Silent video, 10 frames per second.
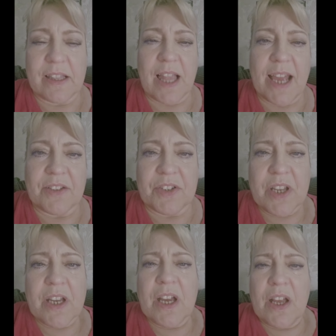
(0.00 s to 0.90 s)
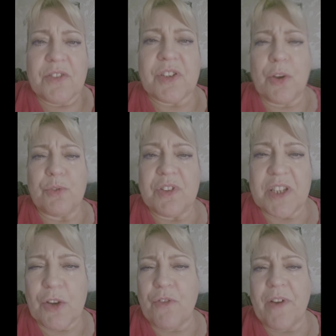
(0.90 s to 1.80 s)
in light. So the
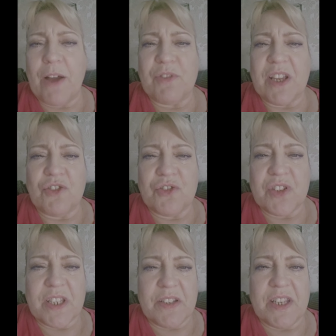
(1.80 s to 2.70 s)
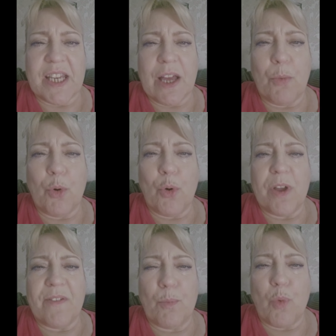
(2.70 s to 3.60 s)
Dior foundation stick I wore
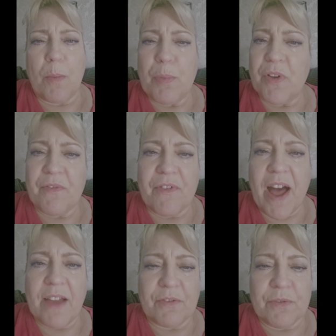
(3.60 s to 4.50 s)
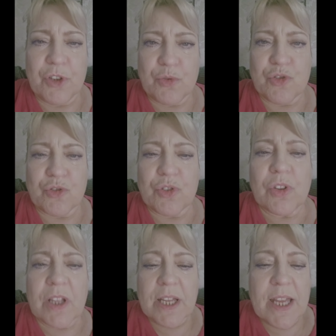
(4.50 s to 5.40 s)
in 1.5
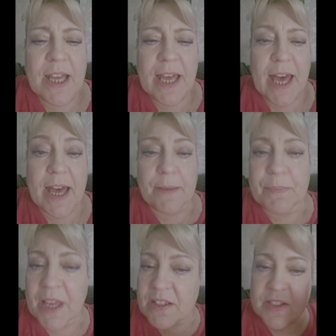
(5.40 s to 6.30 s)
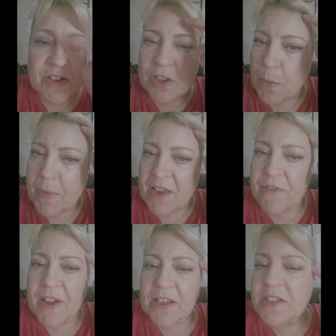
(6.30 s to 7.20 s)
neutral. It's still on my
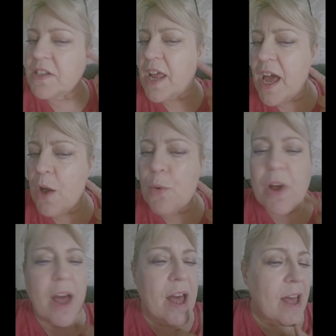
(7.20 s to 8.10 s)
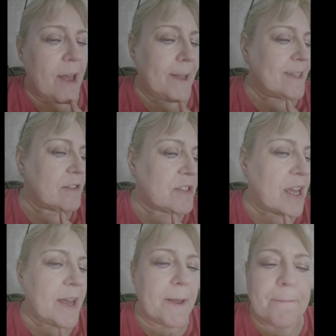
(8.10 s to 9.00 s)
face now,
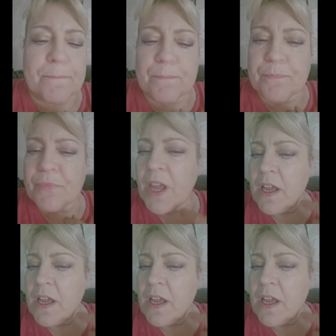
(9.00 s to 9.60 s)
and